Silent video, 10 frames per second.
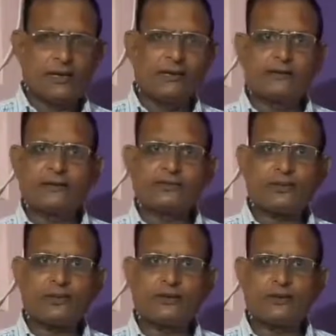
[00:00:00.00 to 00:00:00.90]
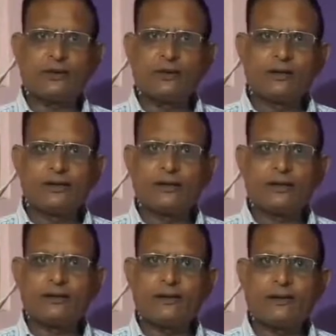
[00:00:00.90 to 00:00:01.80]
helter skelter,
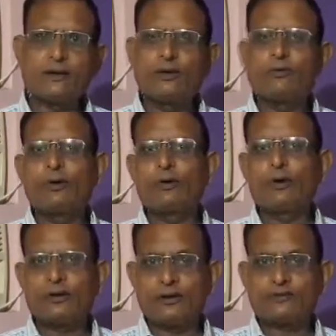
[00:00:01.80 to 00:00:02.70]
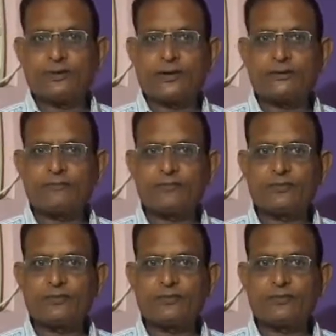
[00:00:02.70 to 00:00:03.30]
here and there. We don't understand.